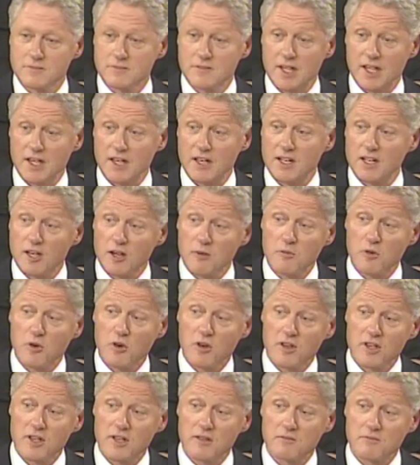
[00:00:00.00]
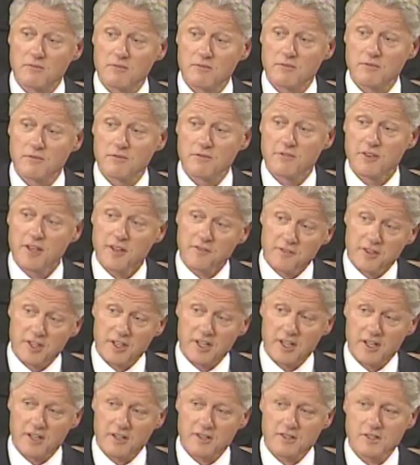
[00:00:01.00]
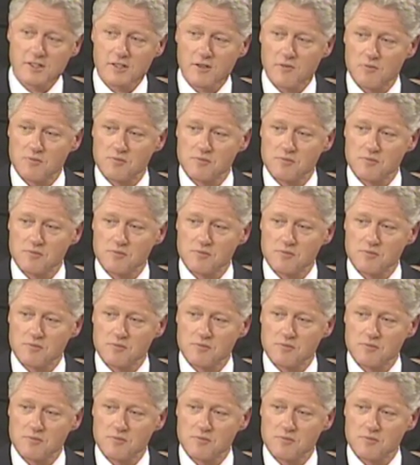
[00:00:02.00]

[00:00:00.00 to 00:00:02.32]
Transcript: In a little more than 50 years,